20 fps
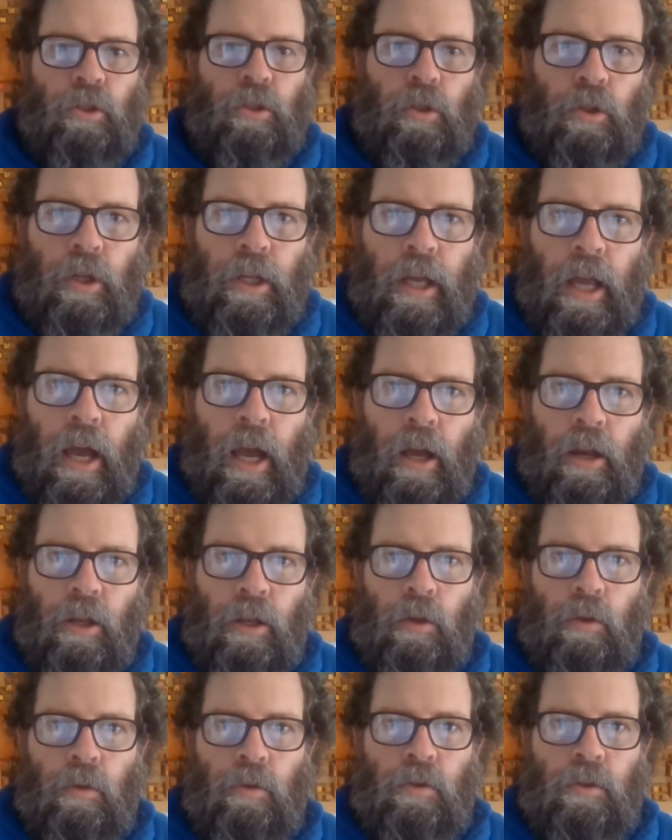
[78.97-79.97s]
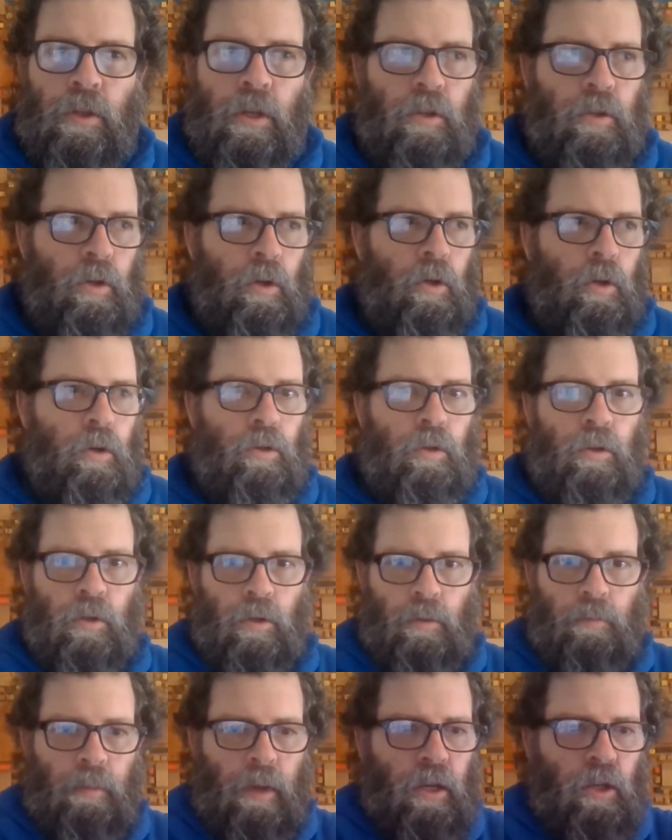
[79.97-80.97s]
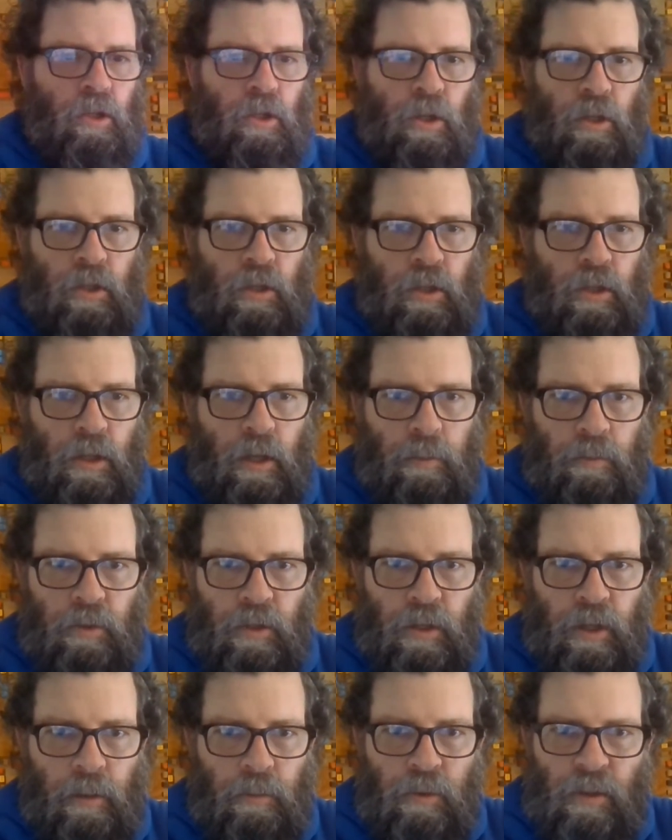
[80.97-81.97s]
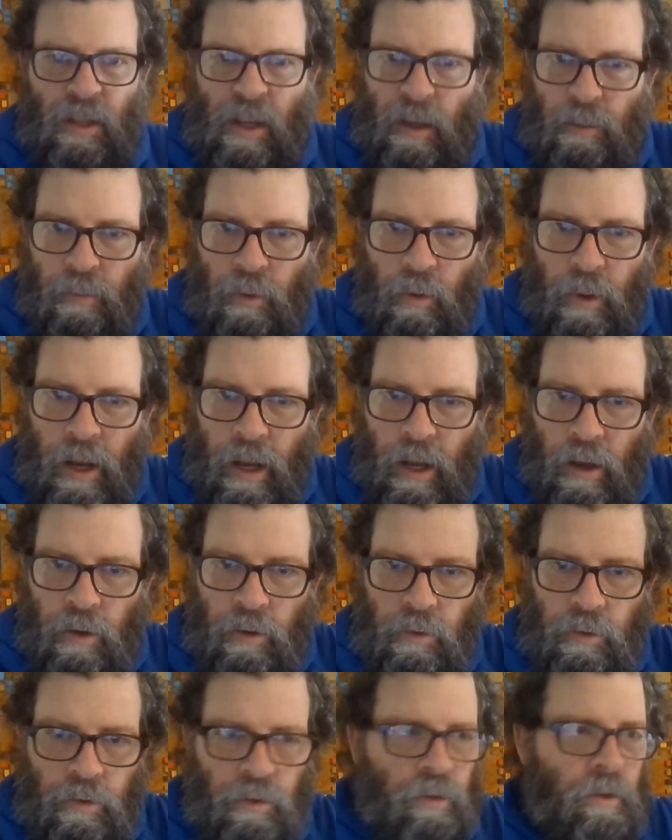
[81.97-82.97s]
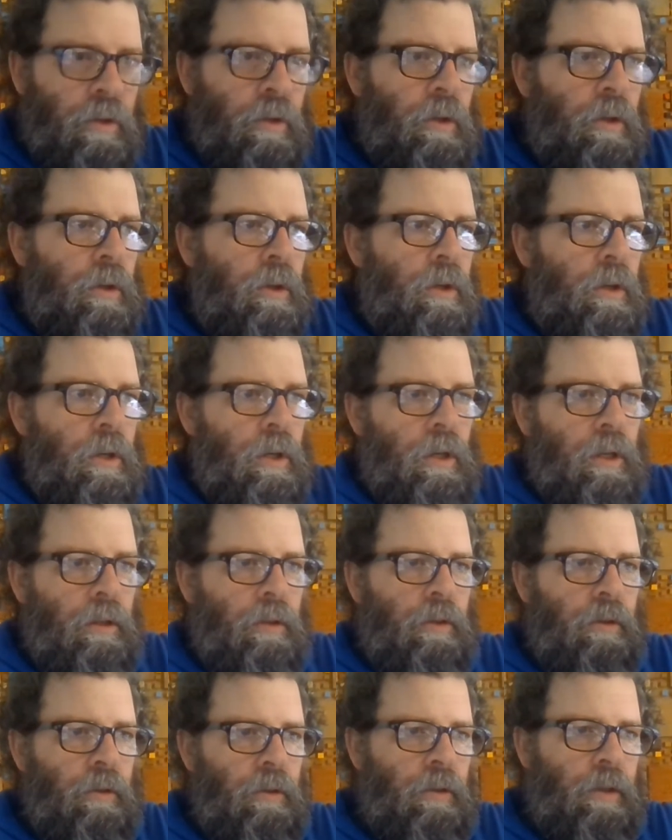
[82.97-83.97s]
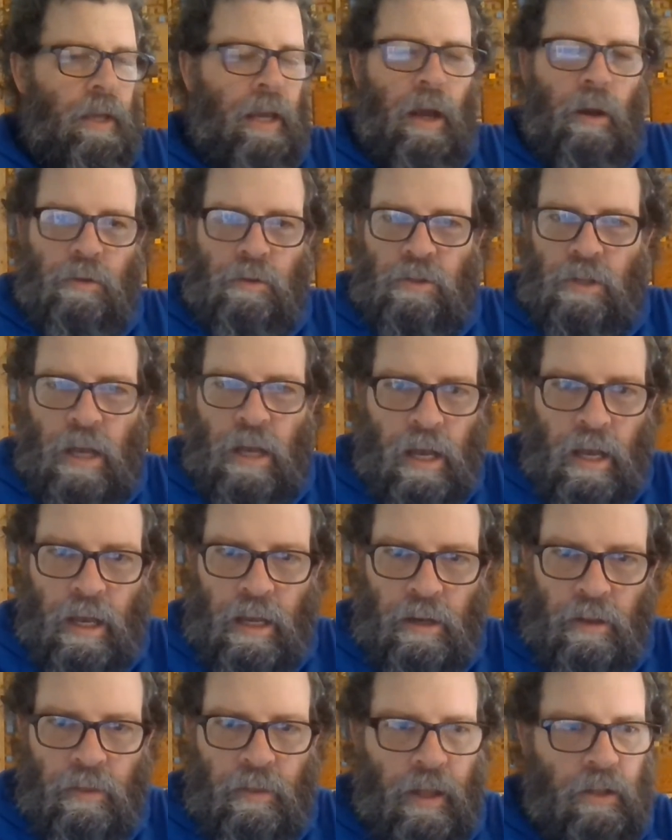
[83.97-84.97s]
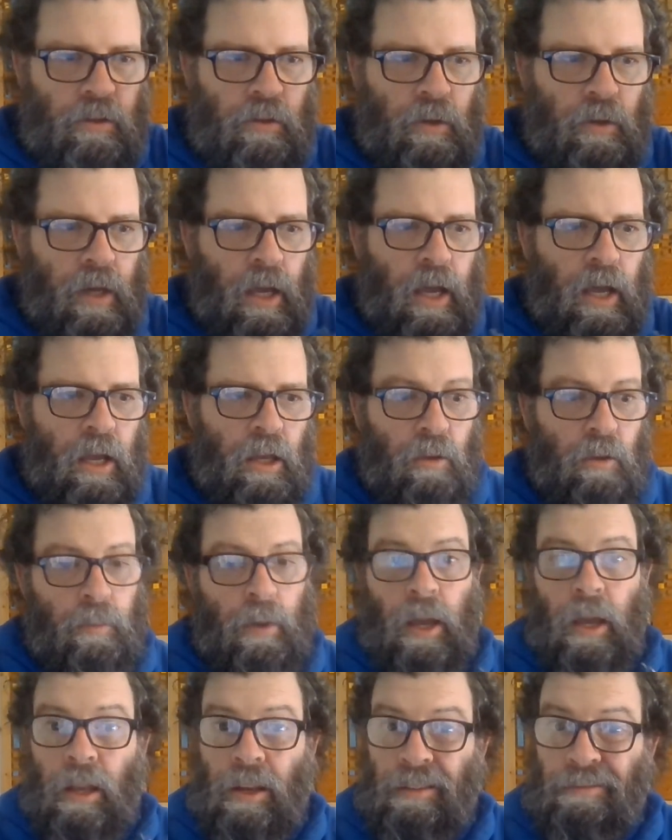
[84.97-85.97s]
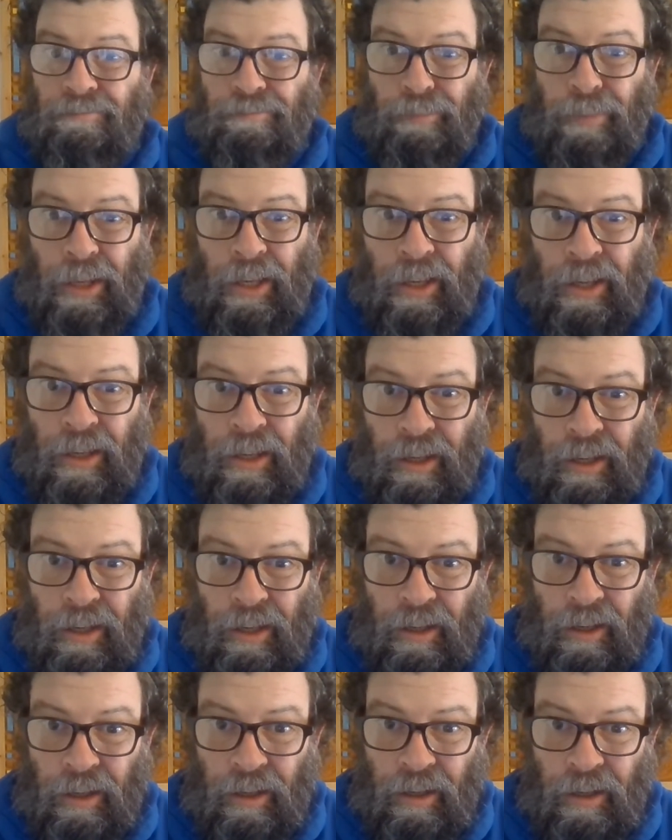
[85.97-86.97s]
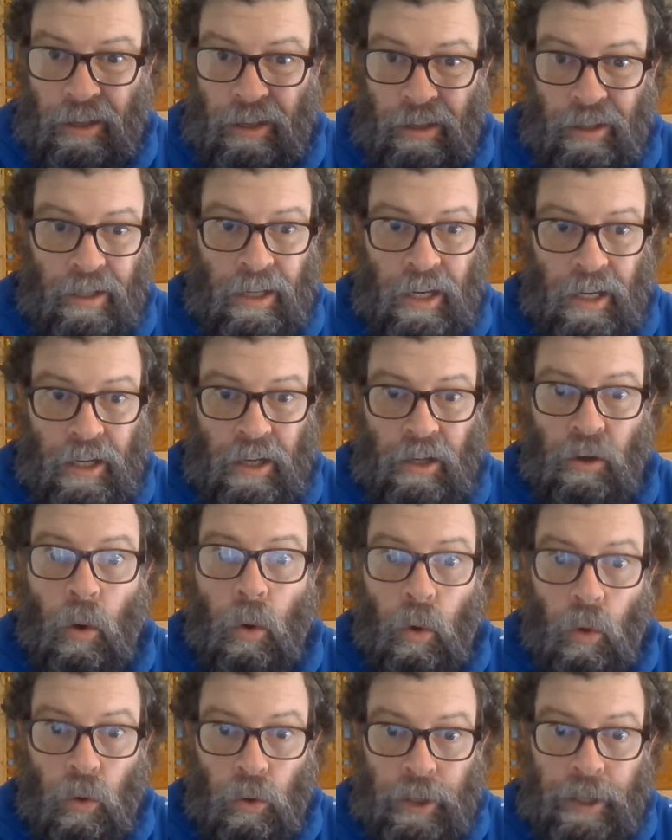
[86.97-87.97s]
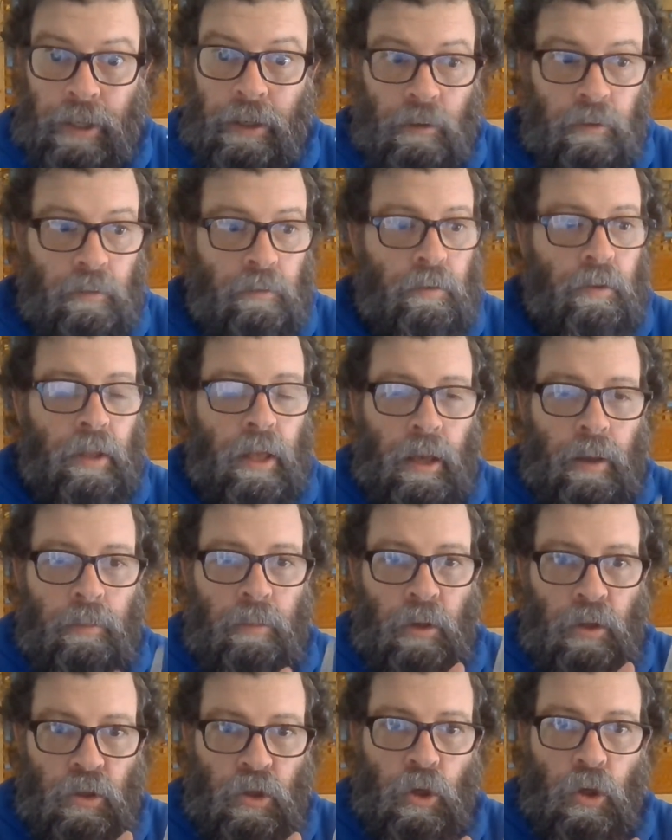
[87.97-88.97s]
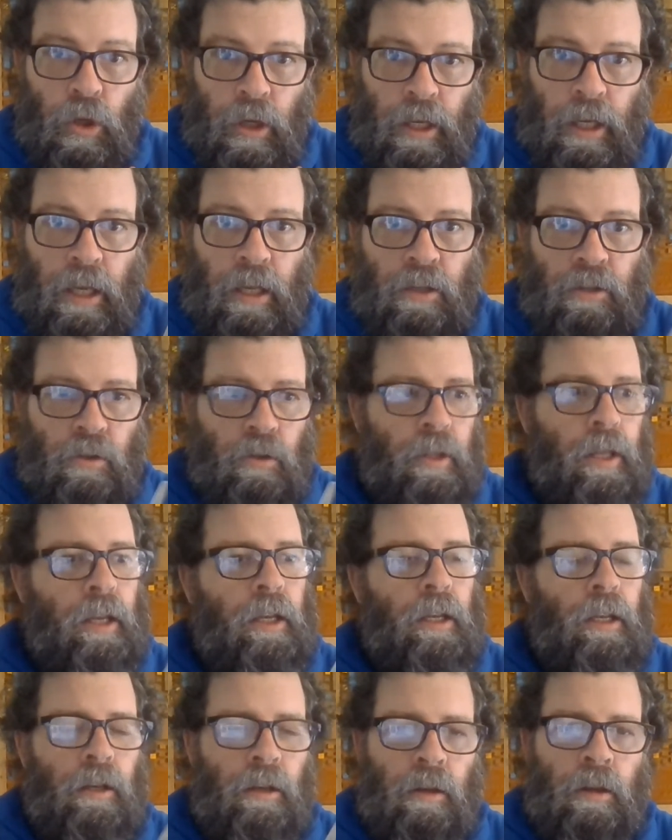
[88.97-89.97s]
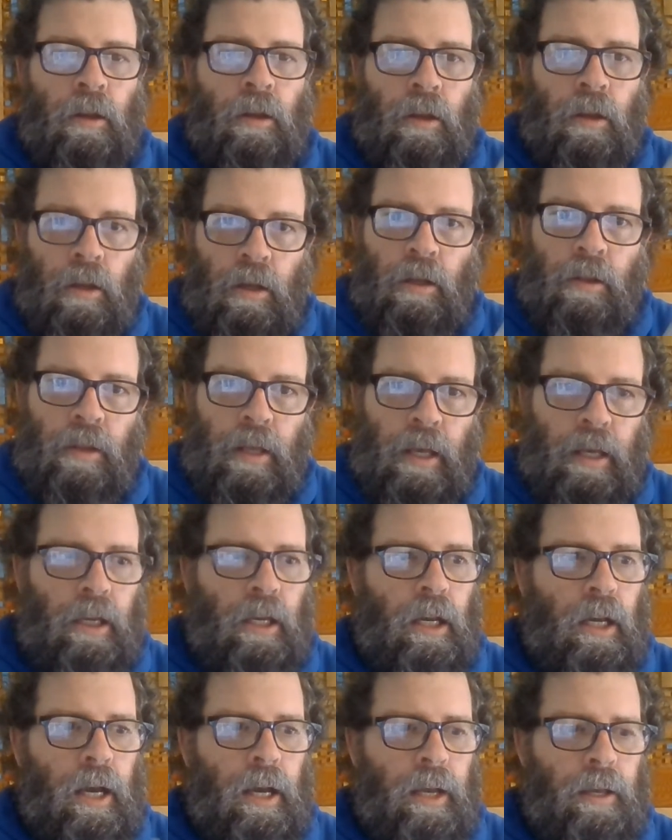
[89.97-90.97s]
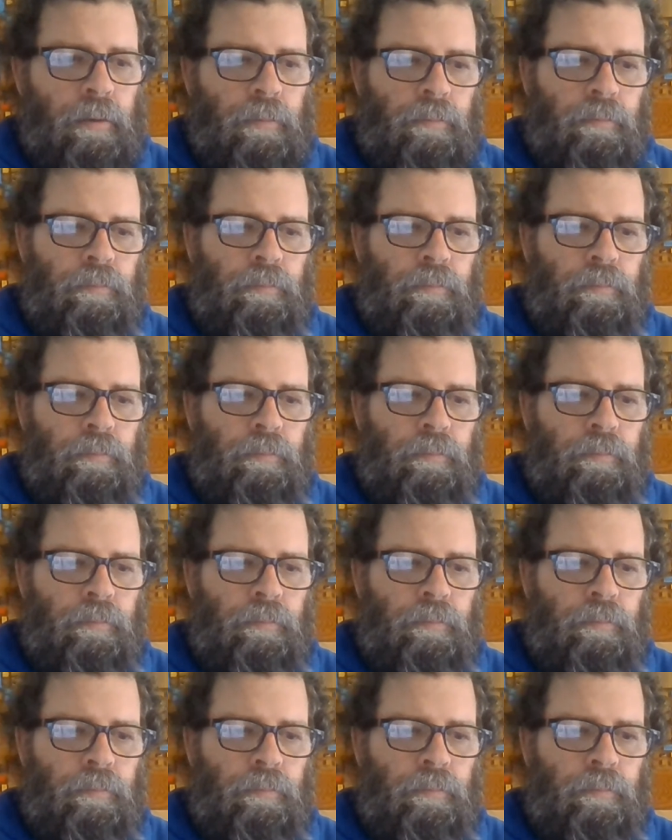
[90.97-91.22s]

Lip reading: learning how to use scissors, might just snip, snip, snip around the outside, and that's okay. You might be needing to hold it for them and turning it so they can cut.